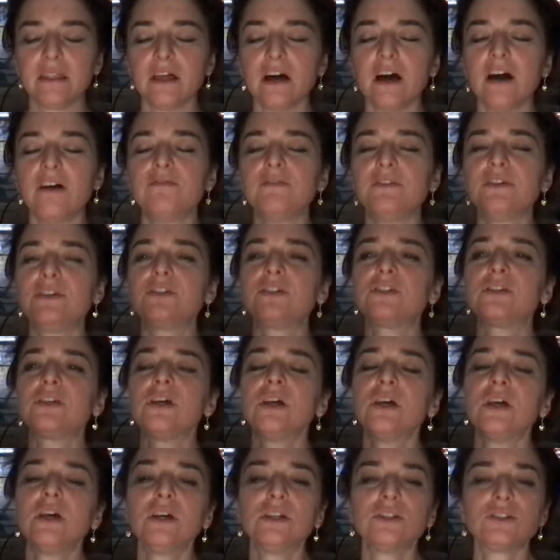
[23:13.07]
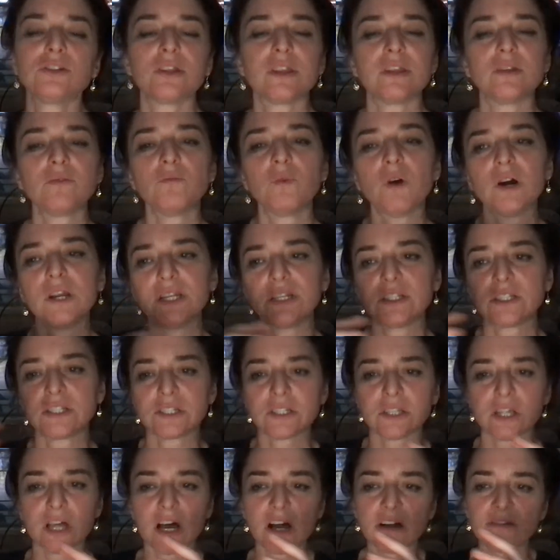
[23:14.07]
Love is, so then what is
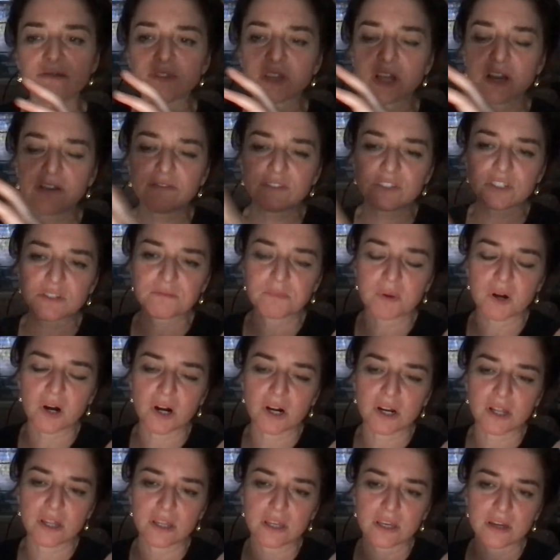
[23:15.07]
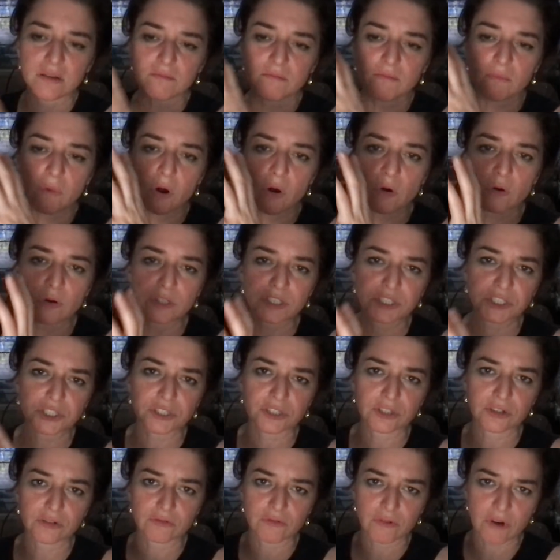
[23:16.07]
love? Love is part of the
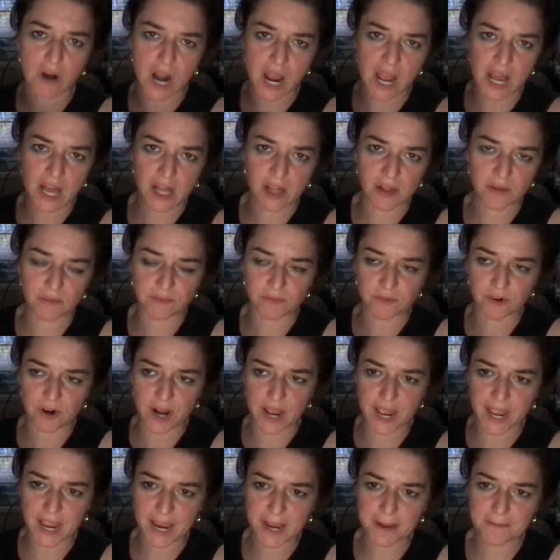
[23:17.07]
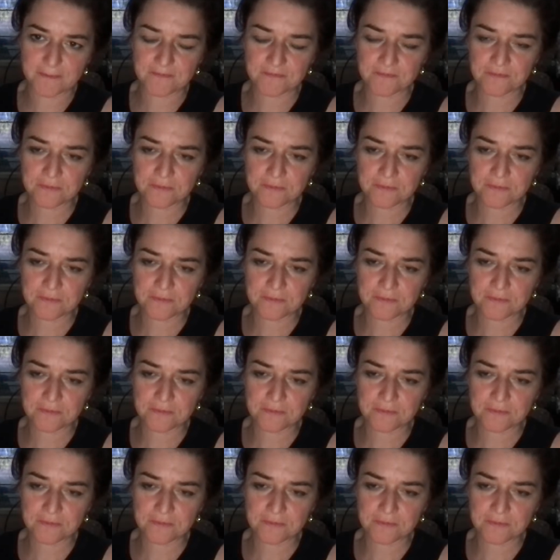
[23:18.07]
emotional realm, right?